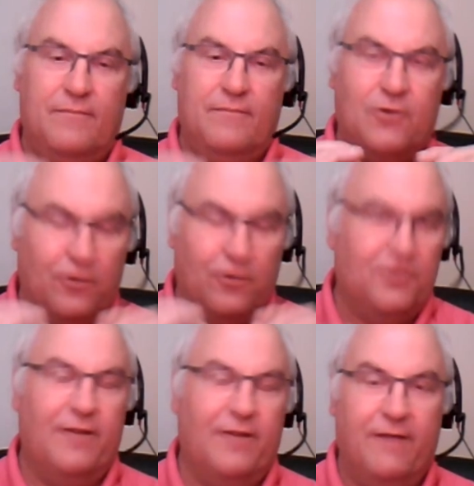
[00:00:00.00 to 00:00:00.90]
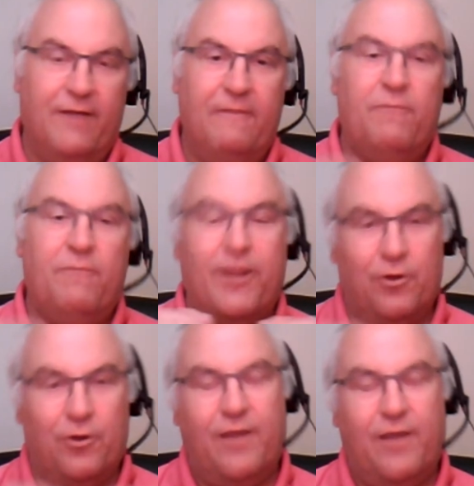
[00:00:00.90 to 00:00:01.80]
constantly by
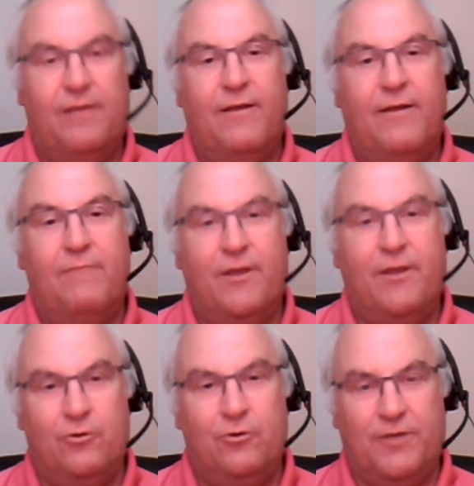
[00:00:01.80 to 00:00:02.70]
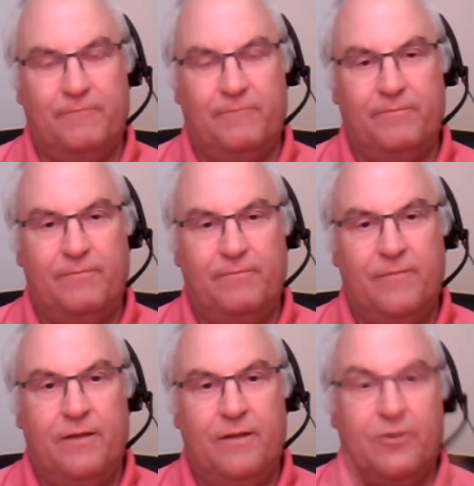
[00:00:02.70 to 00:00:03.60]
looking and by nosing.
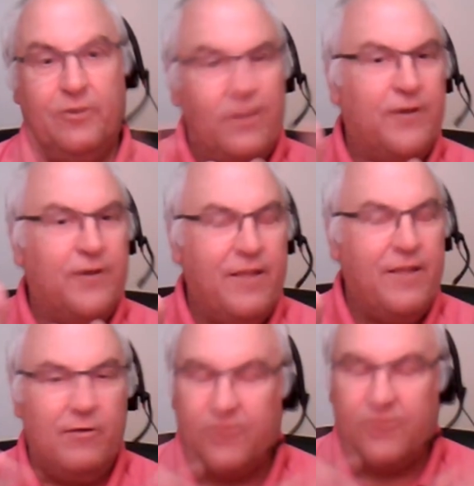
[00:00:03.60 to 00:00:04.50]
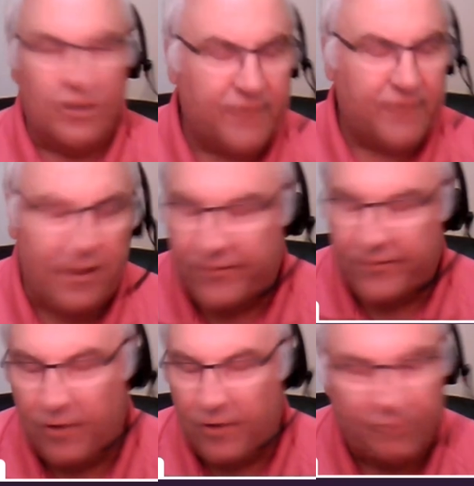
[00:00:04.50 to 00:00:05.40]
It's quite incredible. It's not a skill. It's
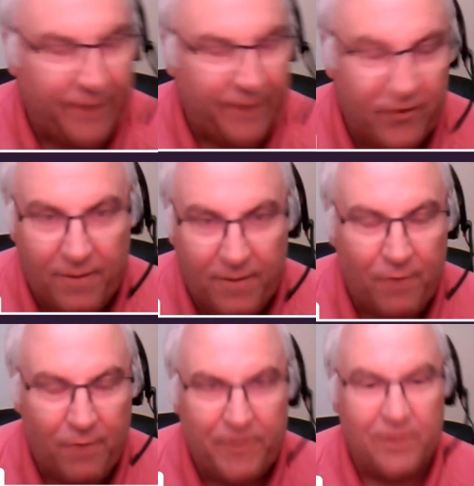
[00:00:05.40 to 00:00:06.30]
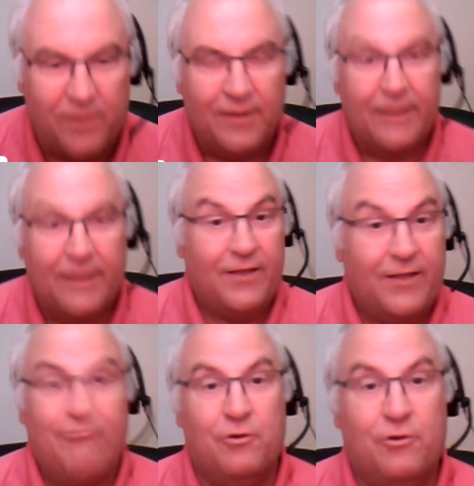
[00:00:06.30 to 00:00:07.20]
not a profession, in my opinion. It's an
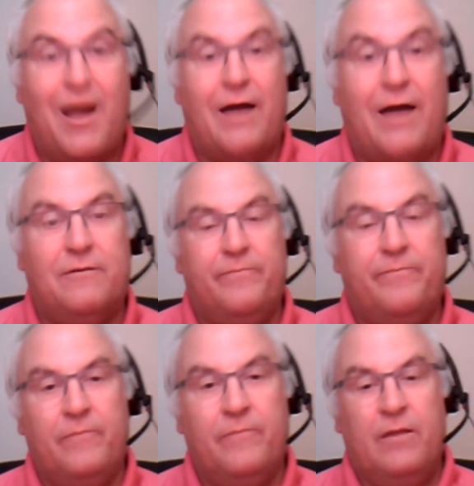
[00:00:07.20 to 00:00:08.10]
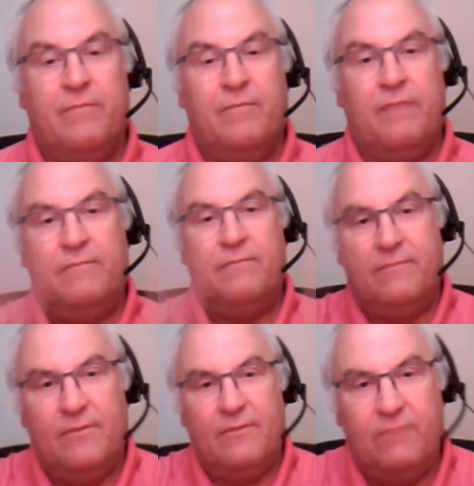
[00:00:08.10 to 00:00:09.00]
absolute art. But
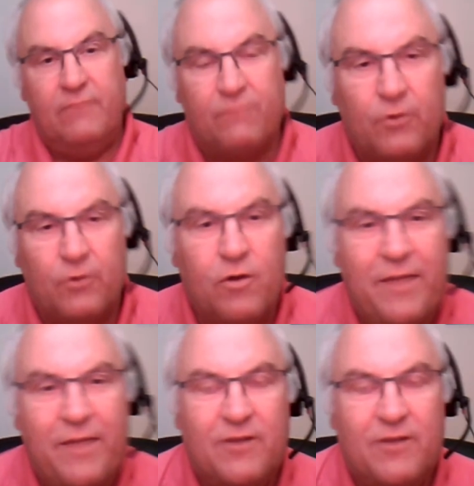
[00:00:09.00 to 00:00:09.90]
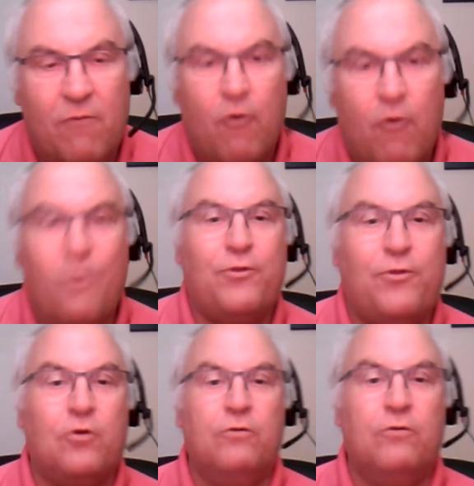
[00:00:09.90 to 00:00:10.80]
we're going to make some with
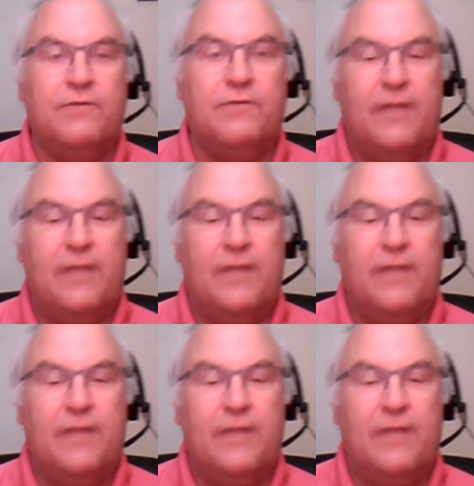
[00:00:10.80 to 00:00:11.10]
locals